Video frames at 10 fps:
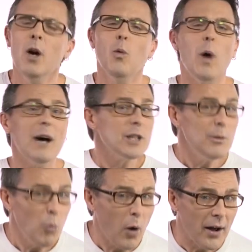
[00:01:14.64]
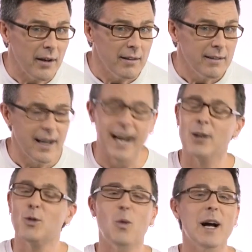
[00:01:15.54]
welcome one
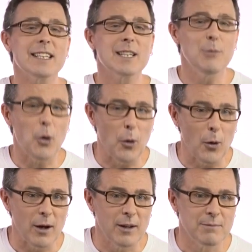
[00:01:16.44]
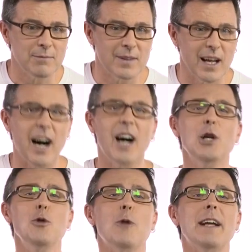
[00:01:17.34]
and welcome all. Are
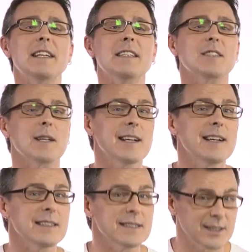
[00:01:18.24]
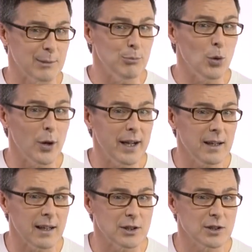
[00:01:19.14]
you ready to learn some more
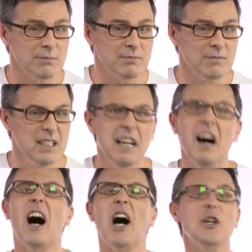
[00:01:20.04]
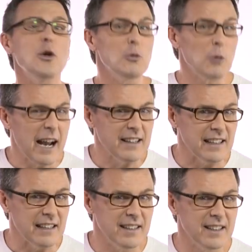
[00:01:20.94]
English? Are you ready
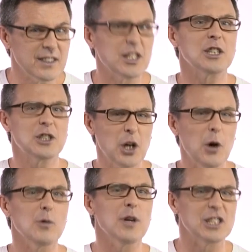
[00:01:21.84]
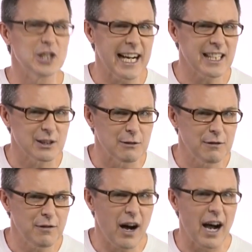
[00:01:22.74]
to show the Jackson
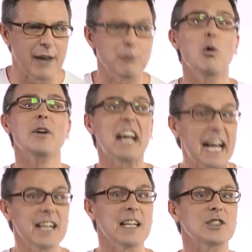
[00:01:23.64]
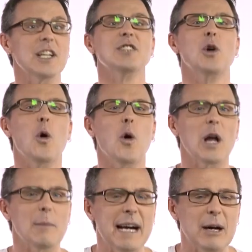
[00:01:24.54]
5 what English is all
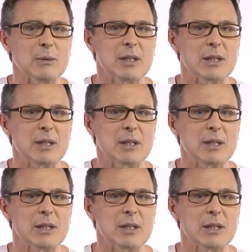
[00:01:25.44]
about?